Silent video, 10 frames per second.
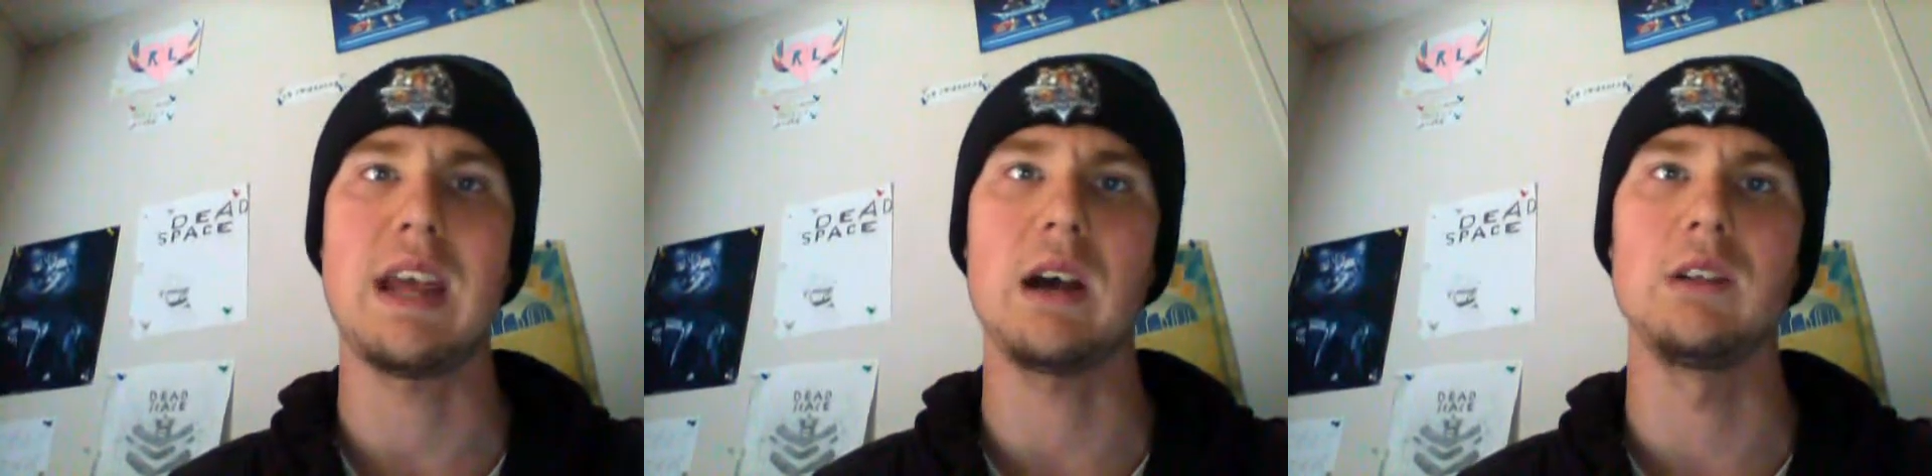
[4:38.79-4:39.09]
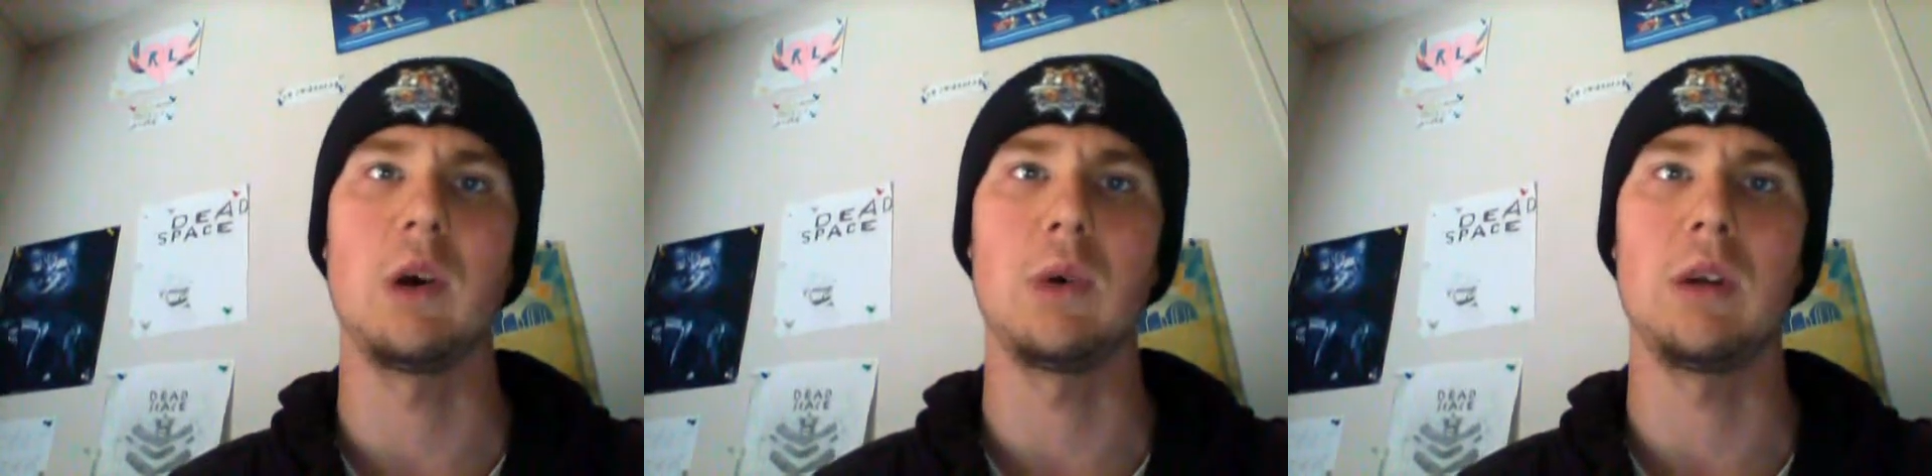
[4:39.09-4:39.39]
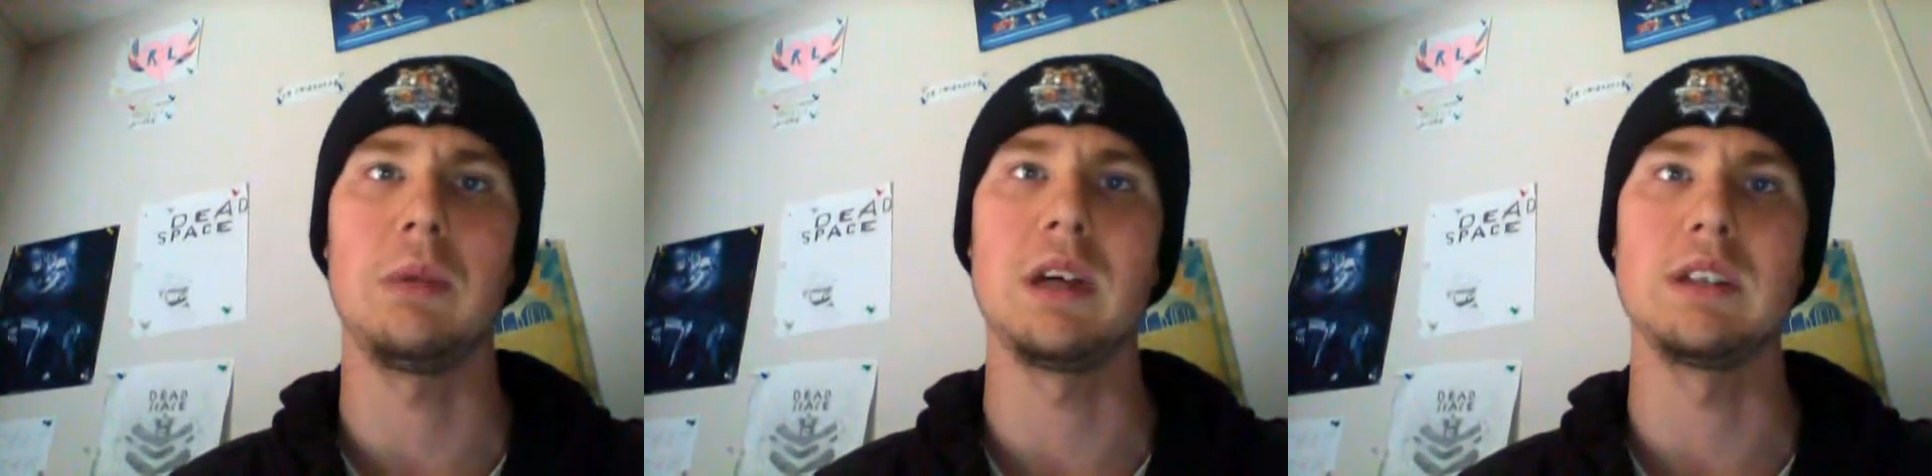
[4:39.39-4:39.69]

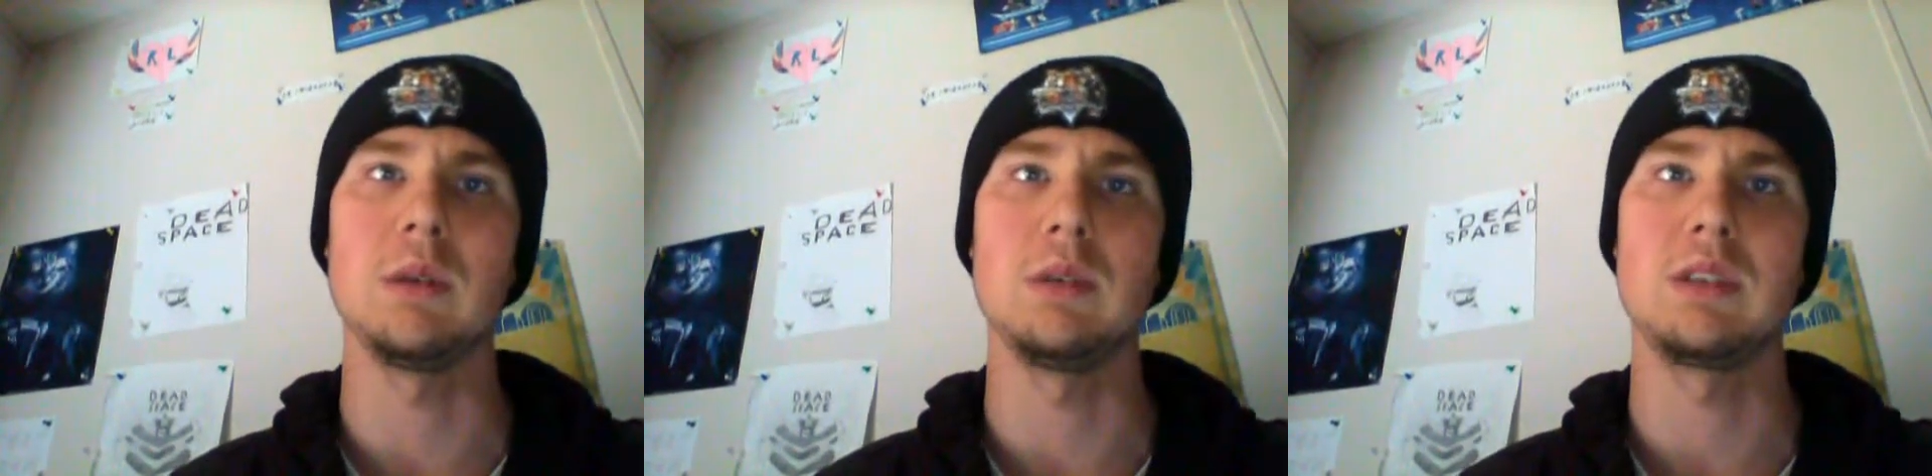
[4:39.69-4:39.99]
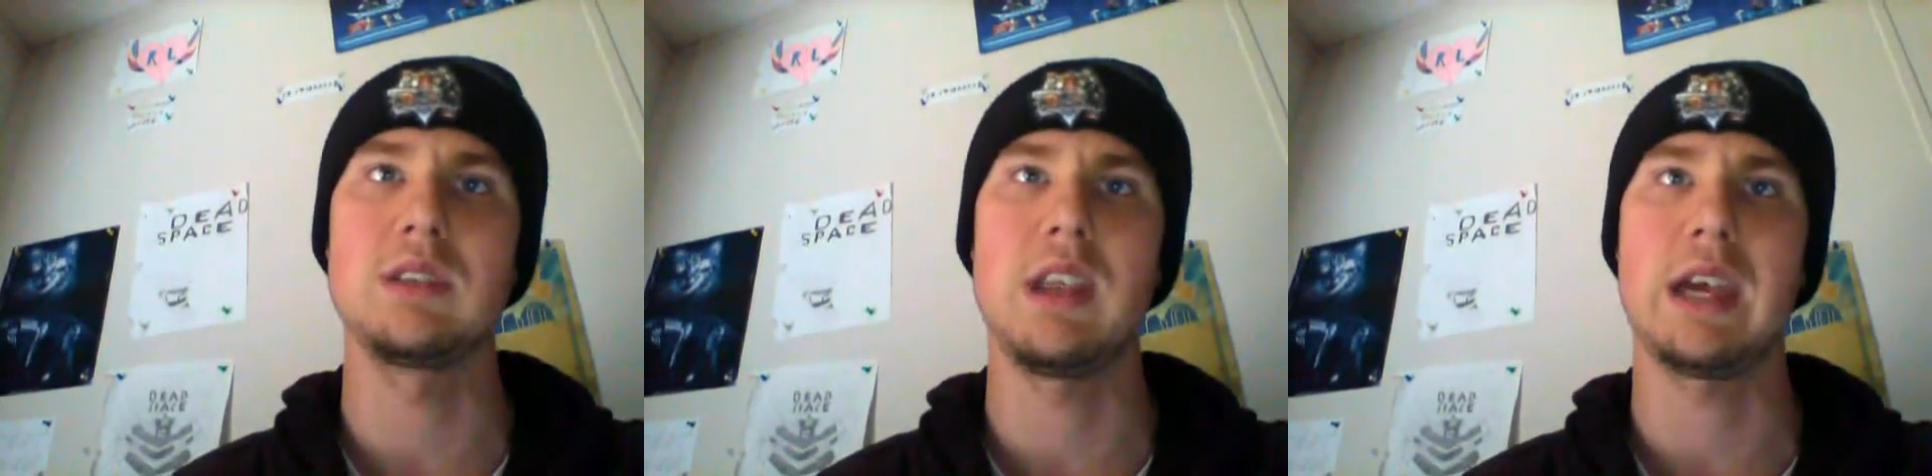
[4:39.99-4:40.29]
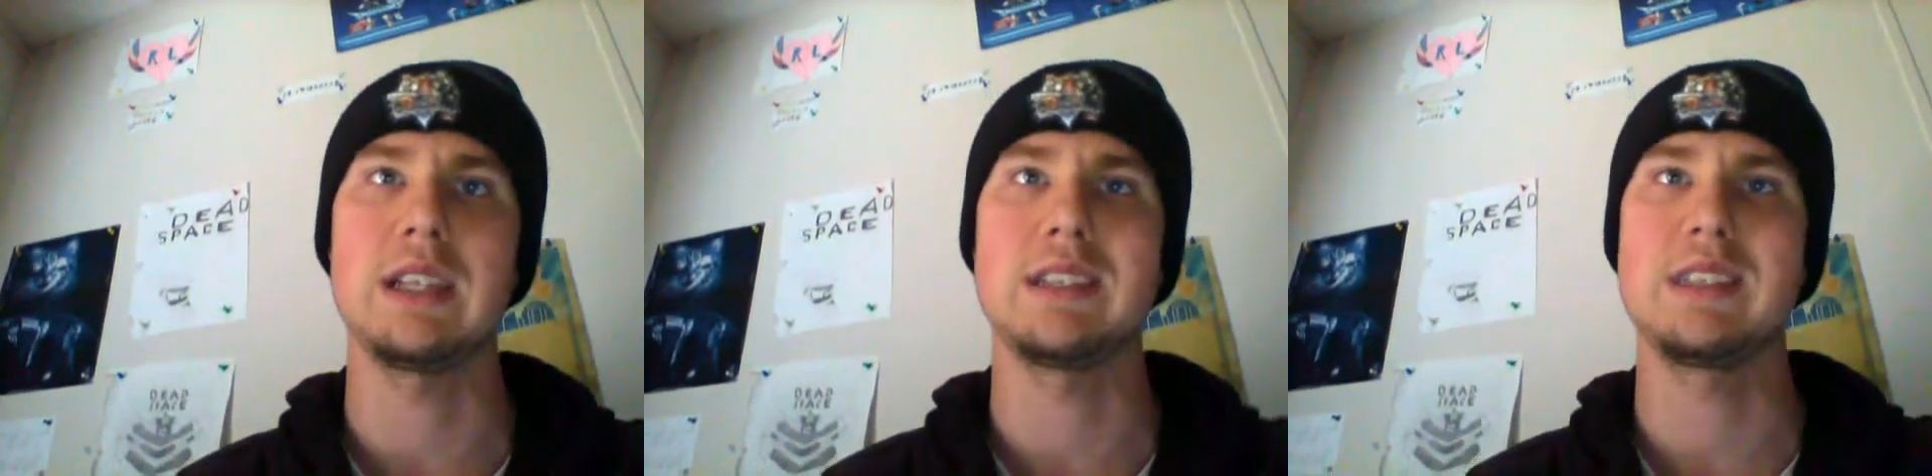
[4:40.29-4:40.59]
downloaded because it was
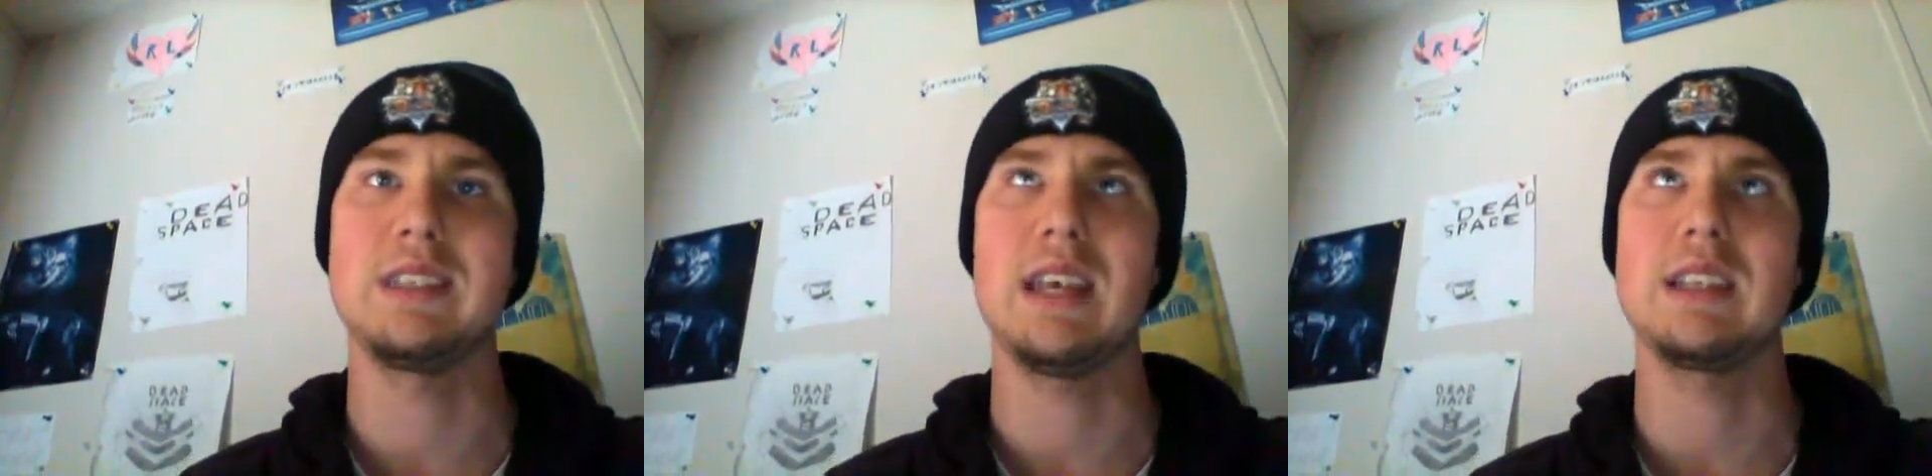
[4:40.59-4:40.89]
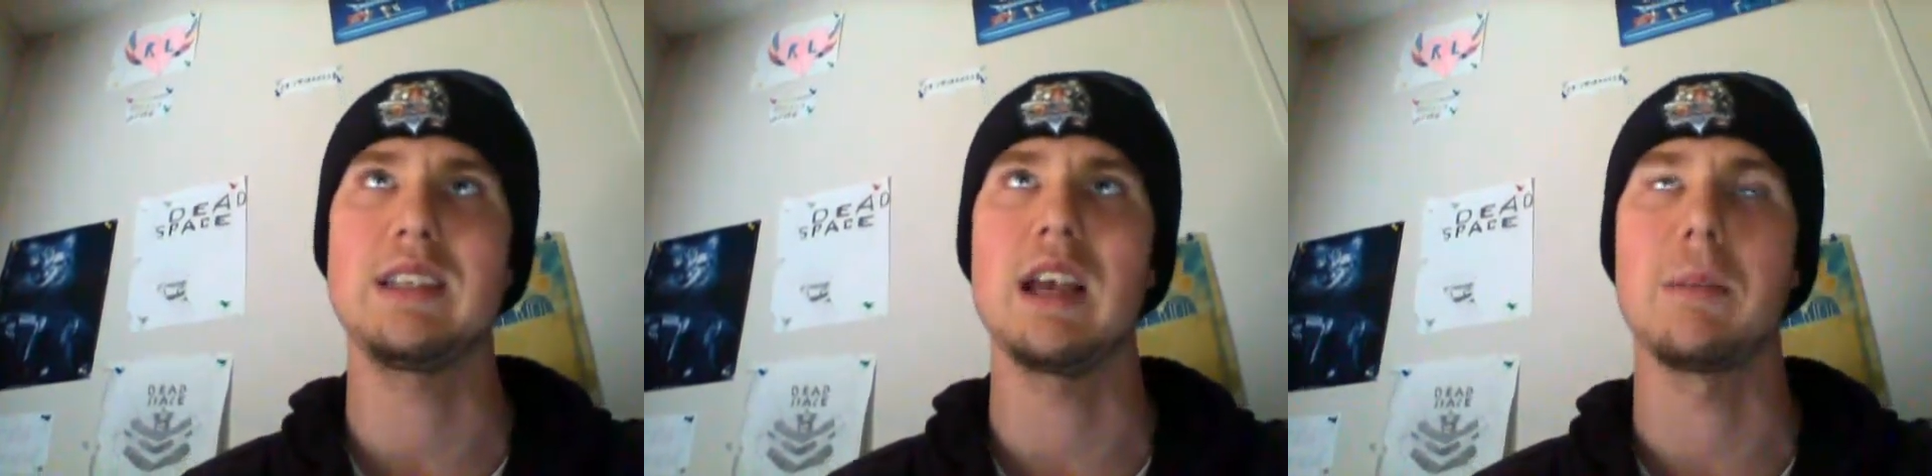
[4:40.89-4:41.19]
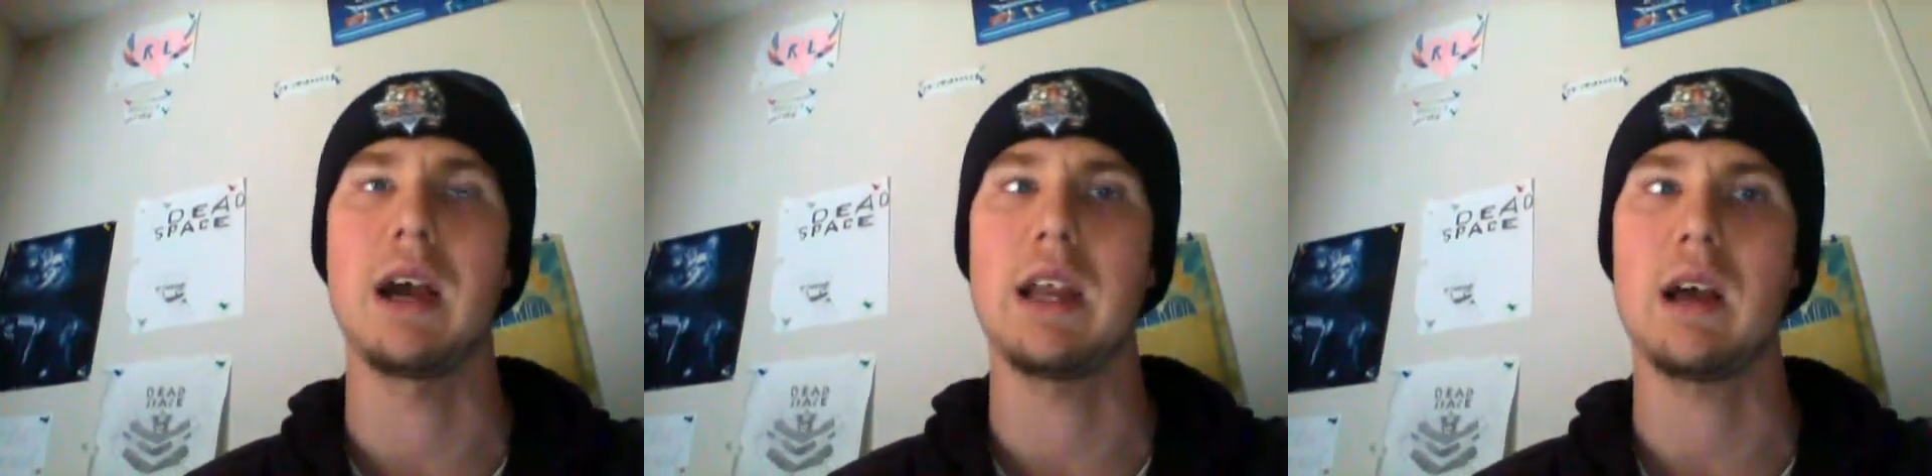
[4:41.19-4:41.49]
like a 6
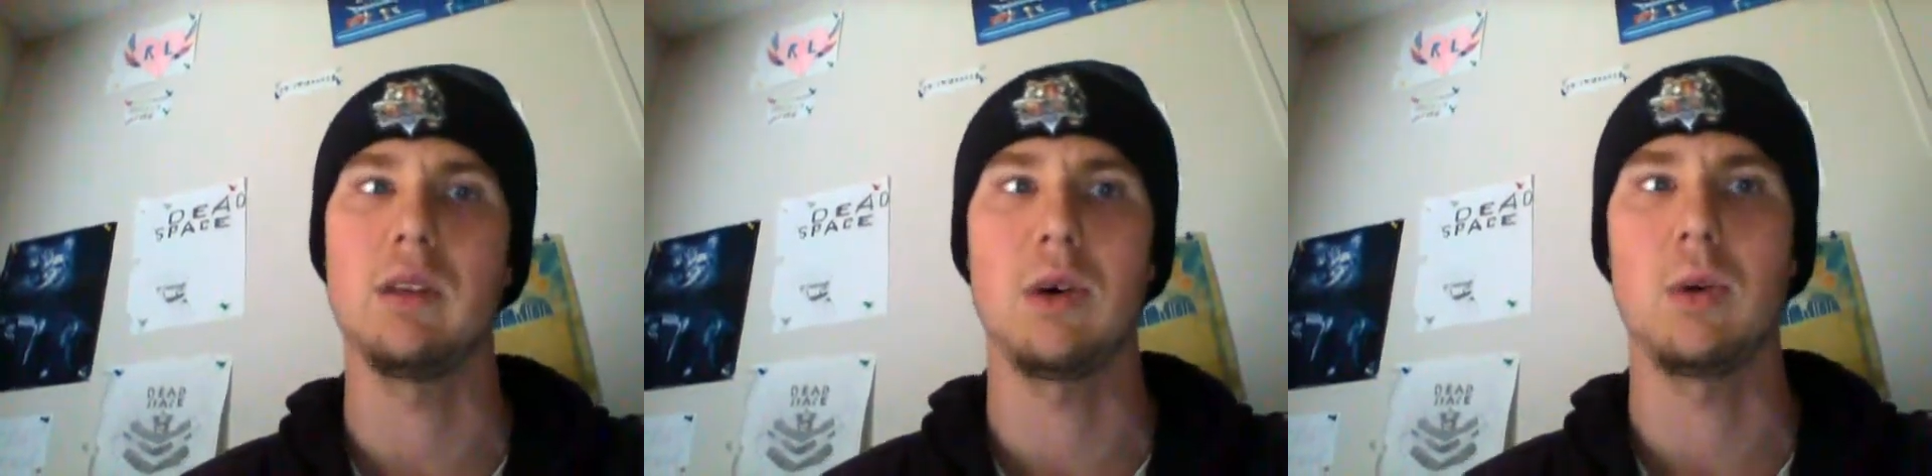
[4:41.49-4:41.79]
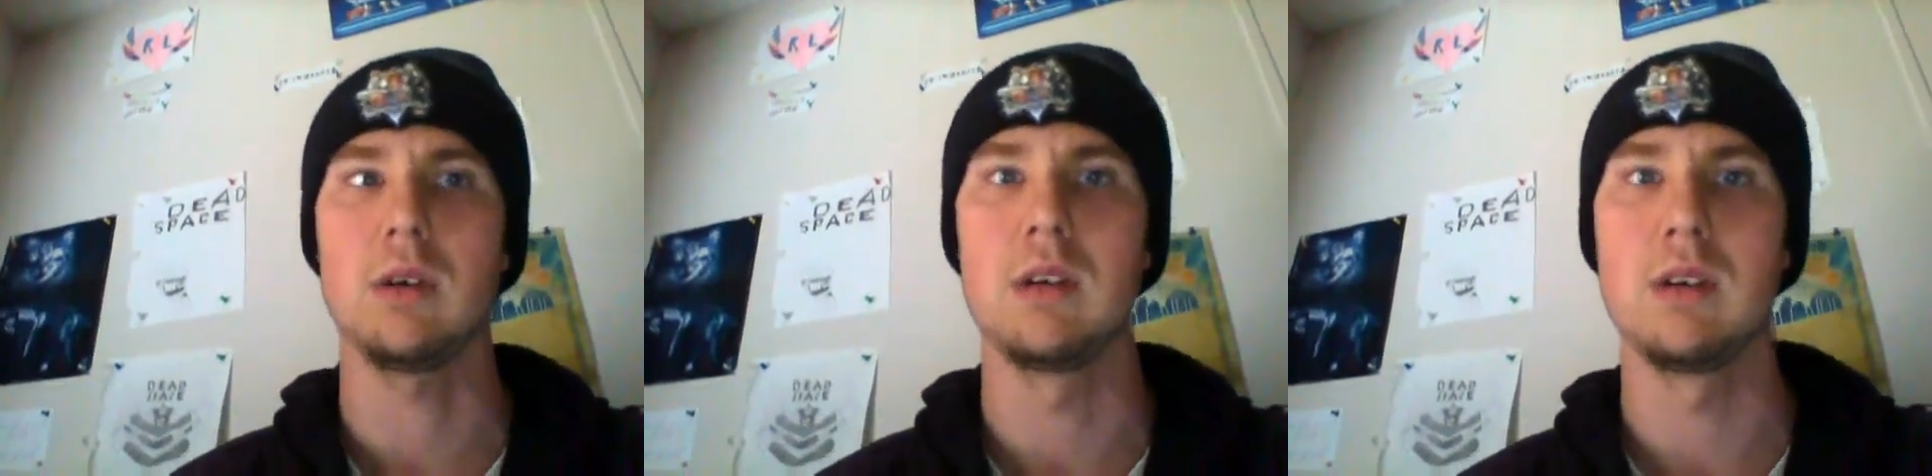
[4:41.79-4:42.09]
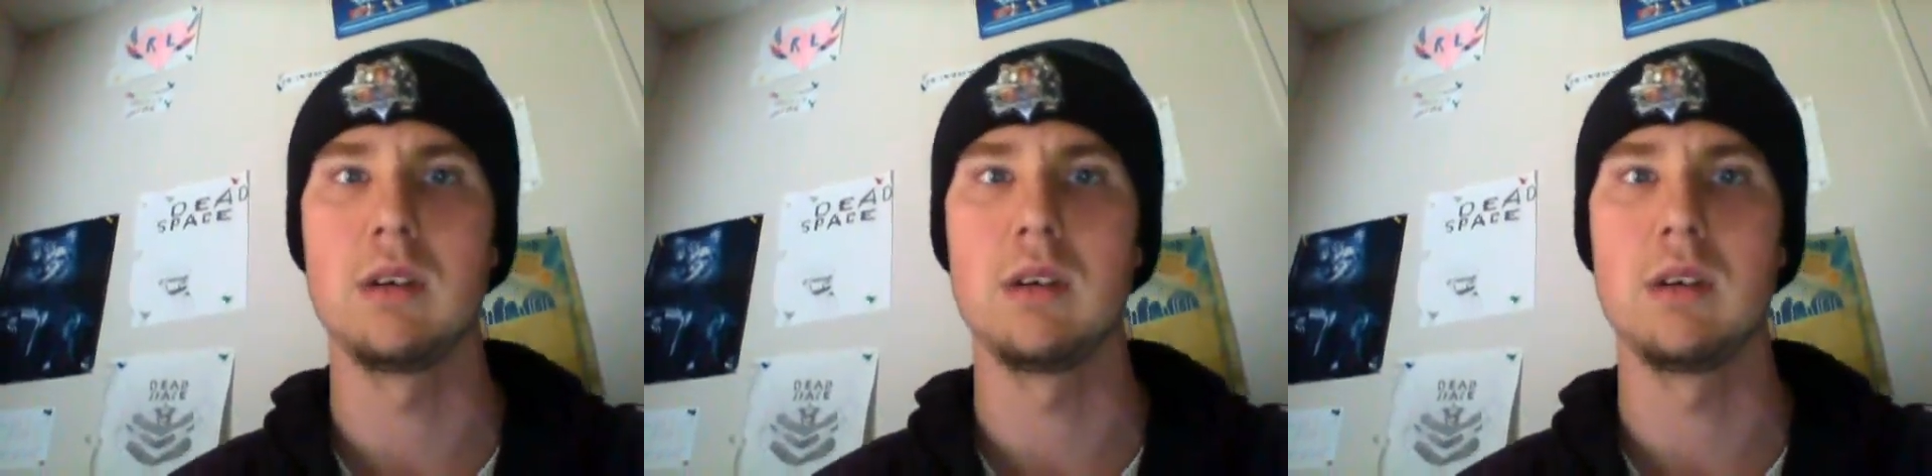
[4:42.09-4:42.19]
gigabyte download.